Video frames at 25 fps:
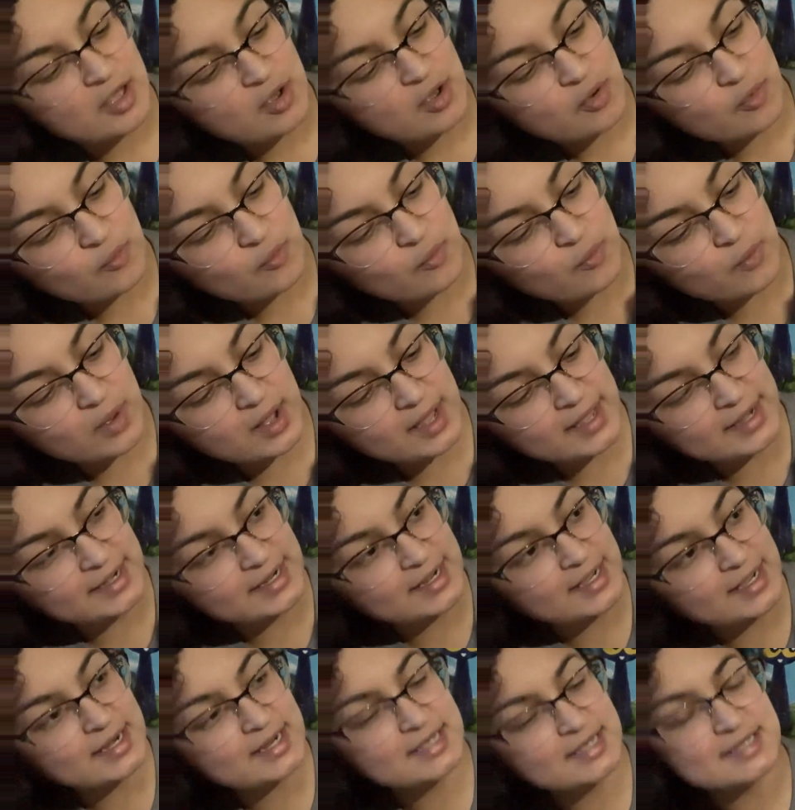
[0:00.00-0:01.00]
What
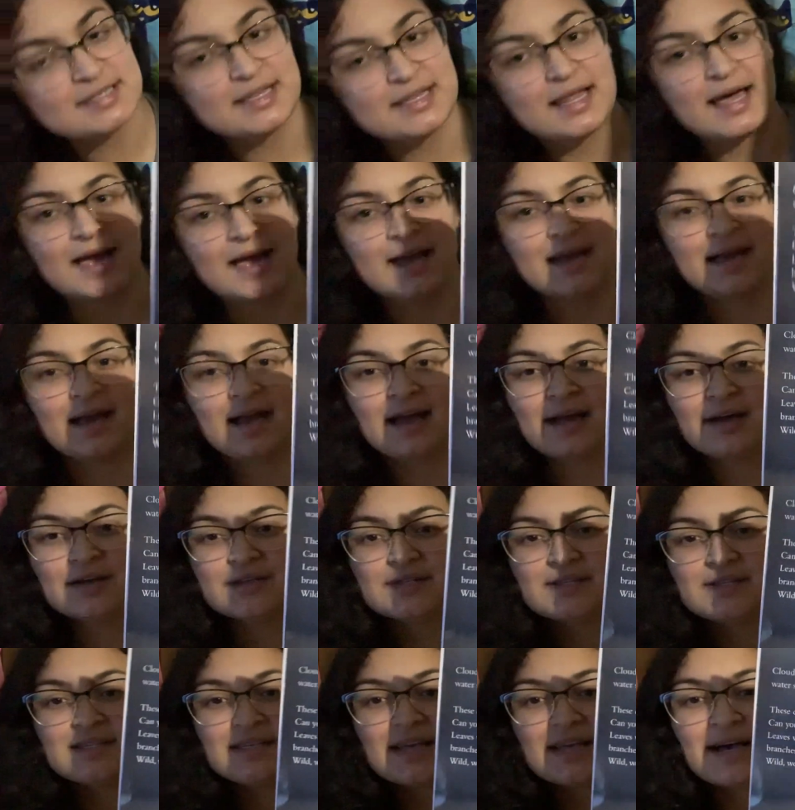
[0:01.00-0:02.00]
it is like
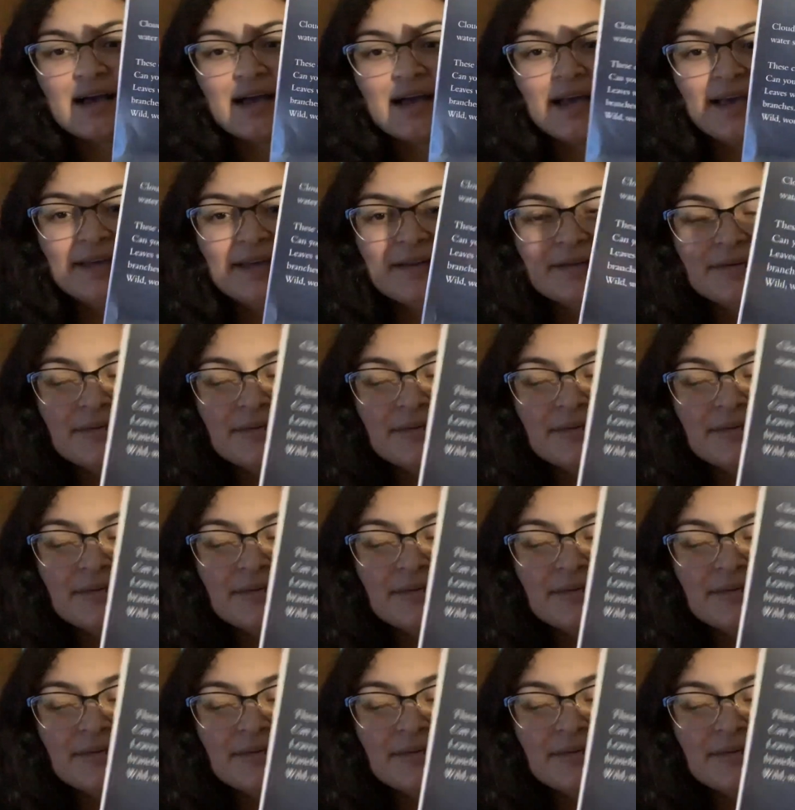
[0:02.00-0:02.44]
outside.